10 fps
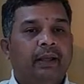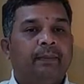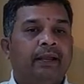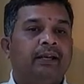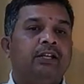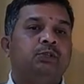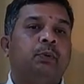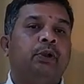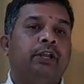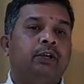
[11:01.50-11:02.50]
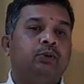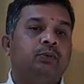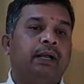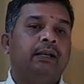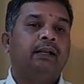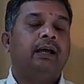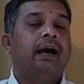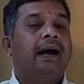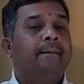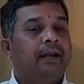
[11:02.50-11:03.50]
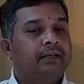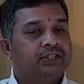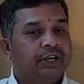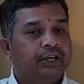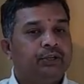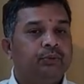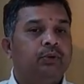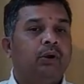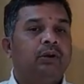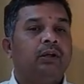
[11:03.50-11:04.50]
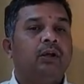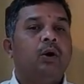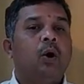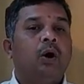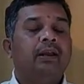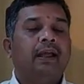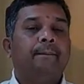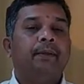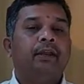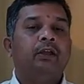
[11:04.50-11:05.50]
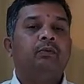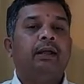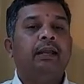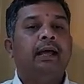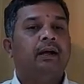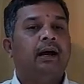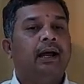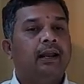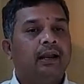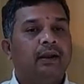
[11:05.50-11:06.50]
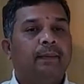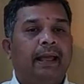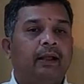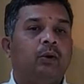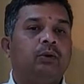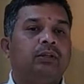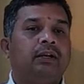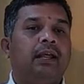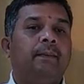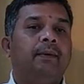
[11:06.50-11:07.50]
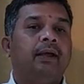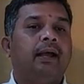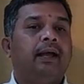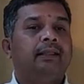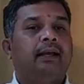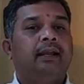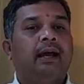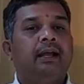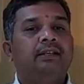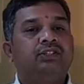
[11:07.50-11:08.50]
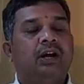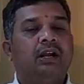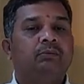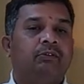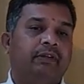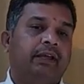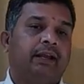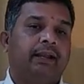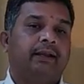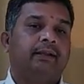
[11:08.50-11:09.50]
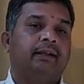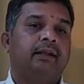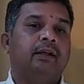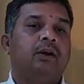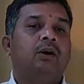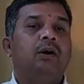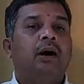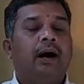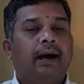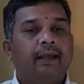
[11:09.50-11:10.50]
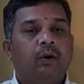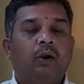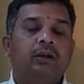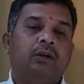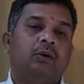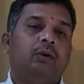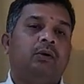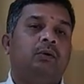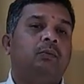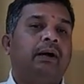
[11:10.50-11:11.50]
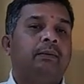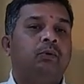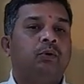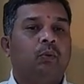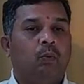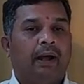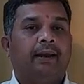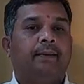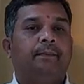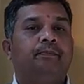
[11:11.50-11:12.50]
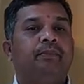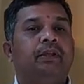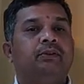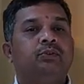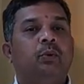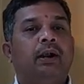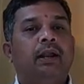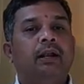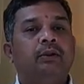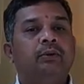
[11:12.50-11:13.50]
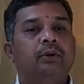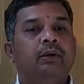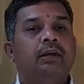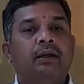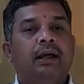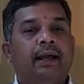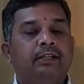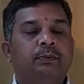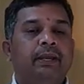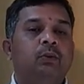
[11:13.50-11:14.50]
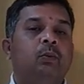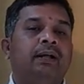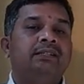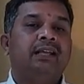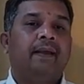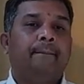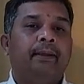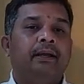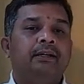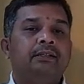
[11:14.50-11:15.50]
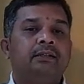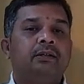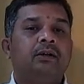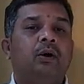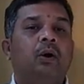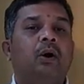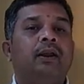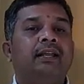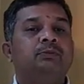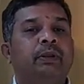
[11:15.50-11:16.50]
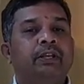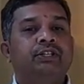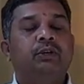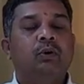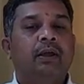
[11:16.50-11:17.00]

tape head is pointing to 1. I am at state Q0. On appearing 1, I'll write blank onto the tape and then I'll start moving right. I got one more 1. So what I'll do, as many ones appears or as many 0